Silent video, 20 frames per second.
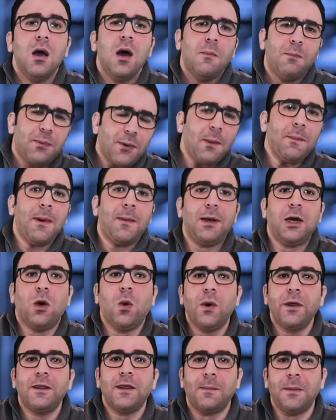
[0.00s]
probably
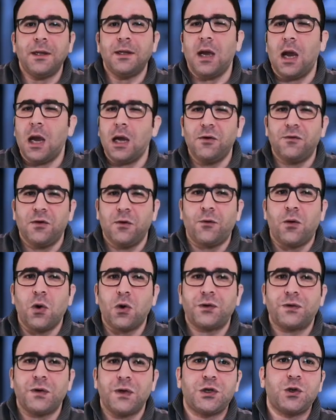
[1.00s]
when the medieval
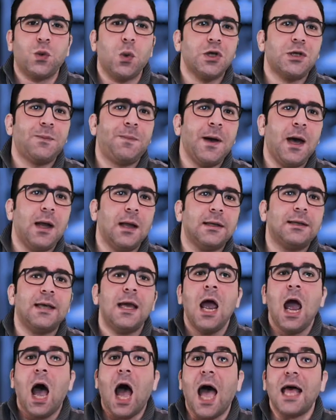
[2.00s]
fortress was built
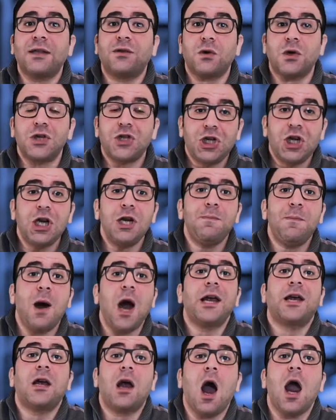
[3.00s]
at Rashid by
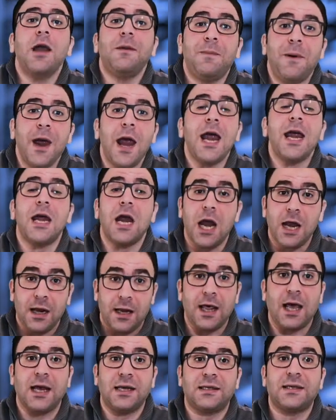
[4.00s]
Qaitbay in
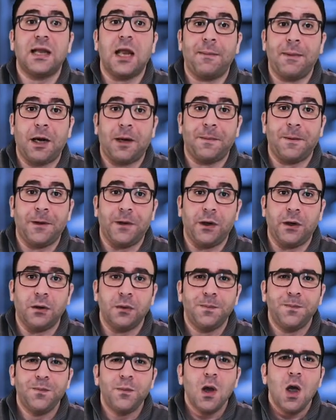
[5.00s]
the Islamic period.
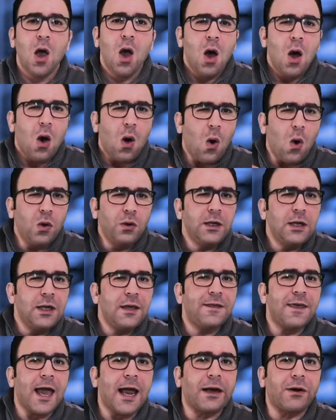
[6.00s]
Only
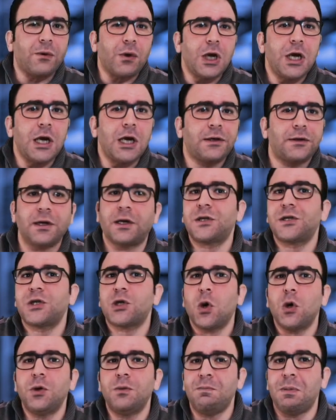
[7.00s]
the Greek text
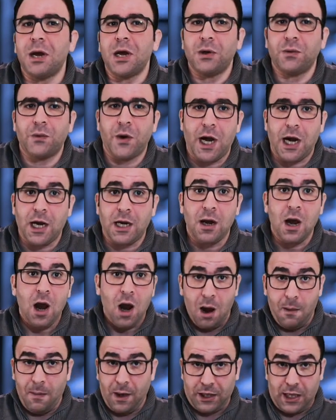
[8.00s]
could be read,
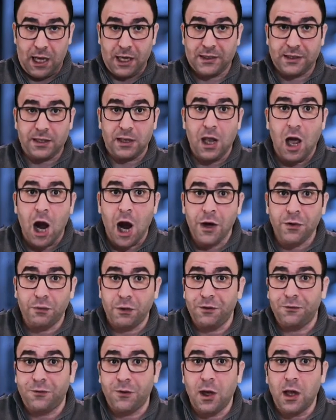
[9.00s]
but its line
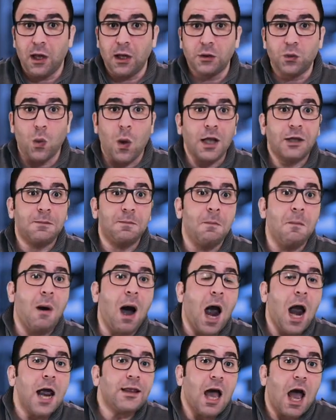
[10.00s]
revealed what
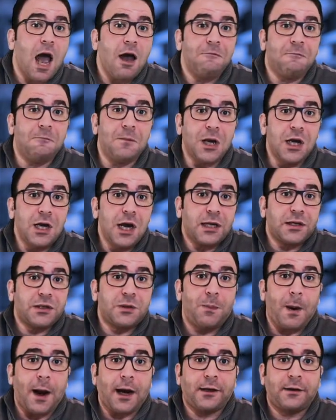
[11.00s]
might have been
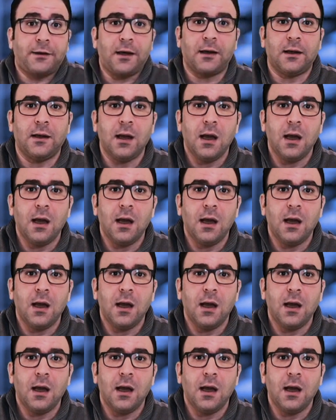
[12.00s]
expected,